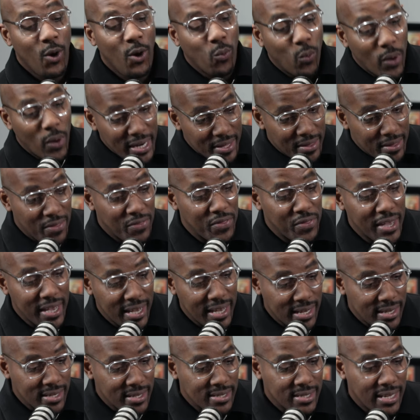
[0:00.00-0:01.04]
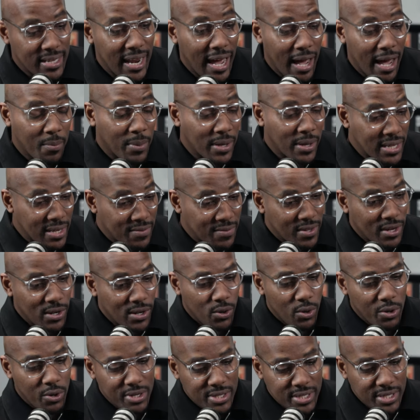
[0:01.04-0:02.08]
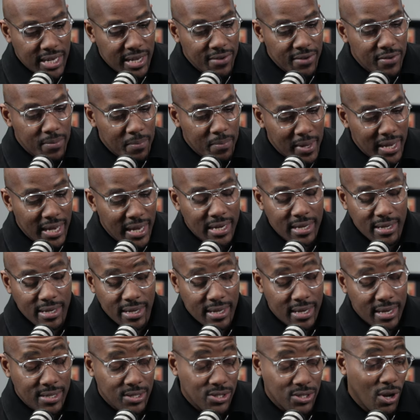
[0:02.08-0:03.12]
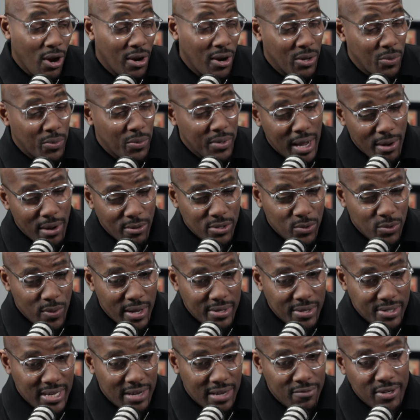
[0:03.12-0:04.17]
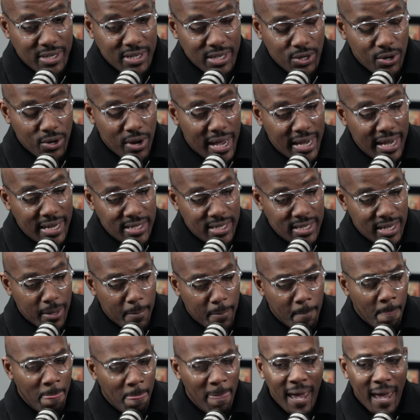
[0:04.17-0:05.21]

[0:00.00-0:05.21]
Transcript: One of the things that I believe the Lord has given me, and it started when I was around 17 or 18,